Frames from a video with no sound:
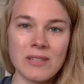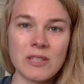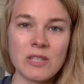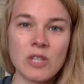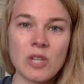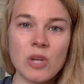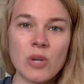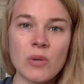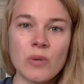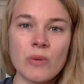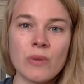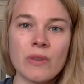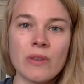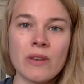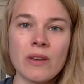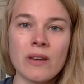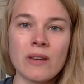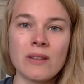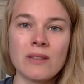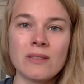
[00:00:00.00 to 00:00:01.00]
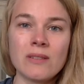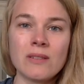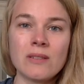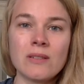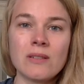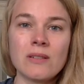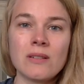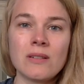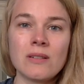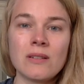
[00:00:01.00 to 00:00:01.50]
so the
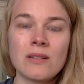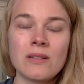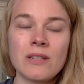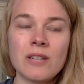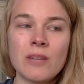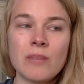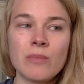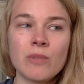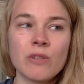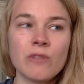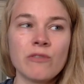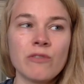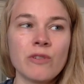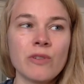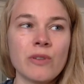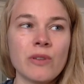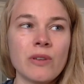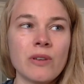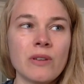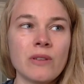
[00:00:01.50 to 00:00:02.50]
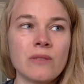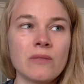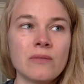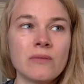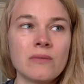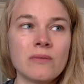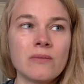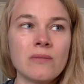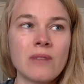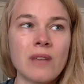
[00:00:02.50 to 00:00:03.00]
number for the
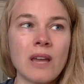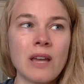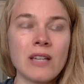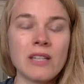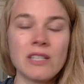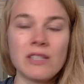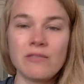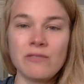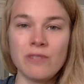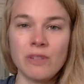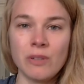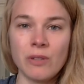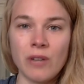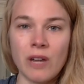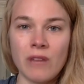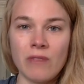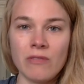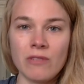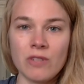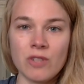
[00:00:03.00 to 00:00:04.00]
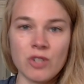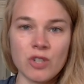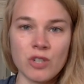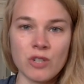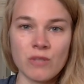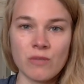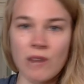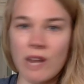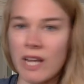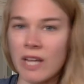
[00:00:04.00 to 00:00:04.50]
ICE field office just
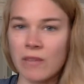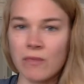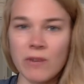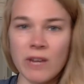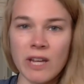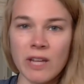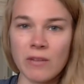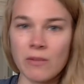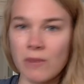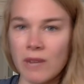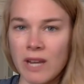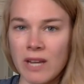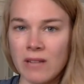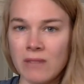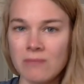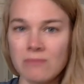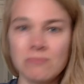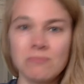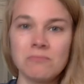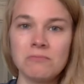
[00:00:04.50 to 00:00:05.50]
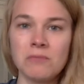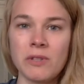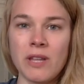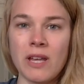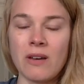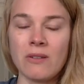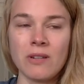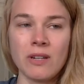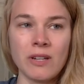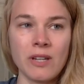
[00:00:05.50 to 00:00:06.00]
rang and rang and rang
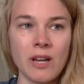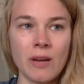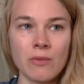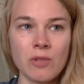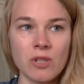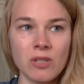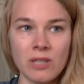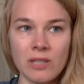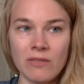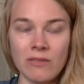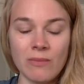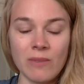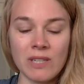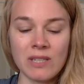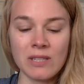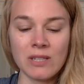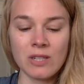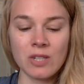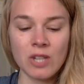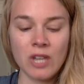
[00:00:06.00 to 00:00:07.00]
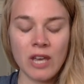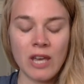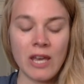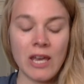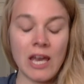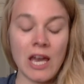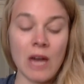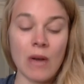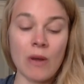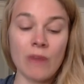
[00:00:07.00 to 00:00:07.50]
without any option to leave a message.
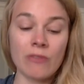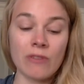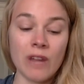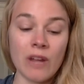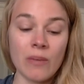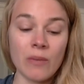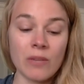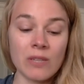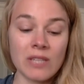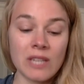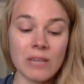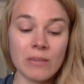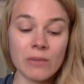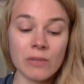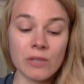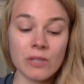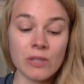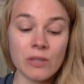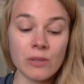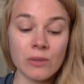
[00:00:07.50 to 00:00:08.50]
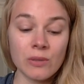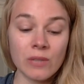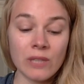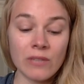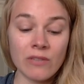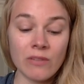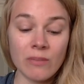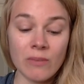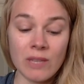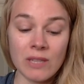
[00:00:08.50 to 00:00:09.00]
However, I was able to
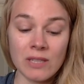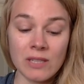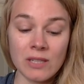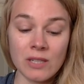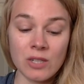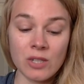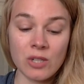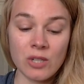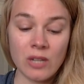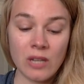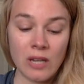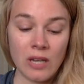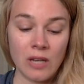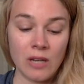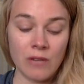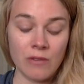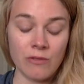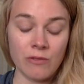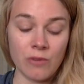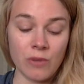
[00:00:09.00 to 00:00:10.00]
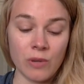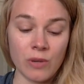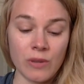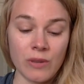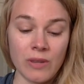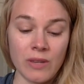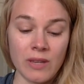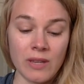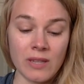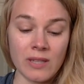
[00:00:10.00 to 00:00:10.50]
leave a message for
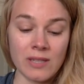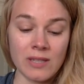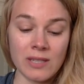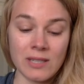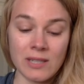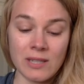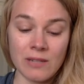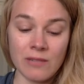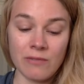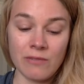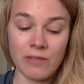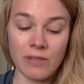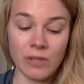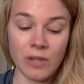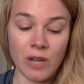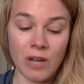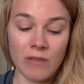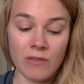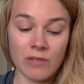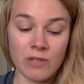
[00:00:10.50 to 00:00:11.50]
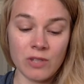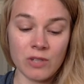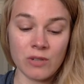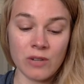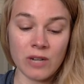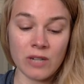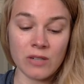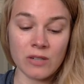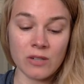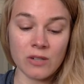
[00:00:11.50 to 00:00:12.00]
the assistant field office
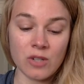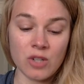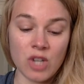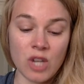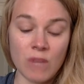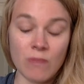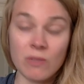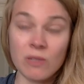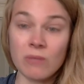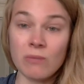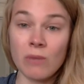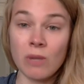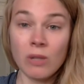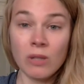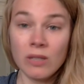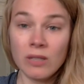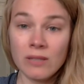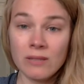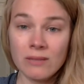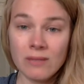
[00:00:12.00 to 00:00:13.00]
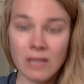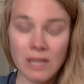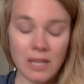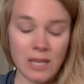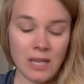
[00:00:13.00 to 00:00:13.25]
director, James Mullen,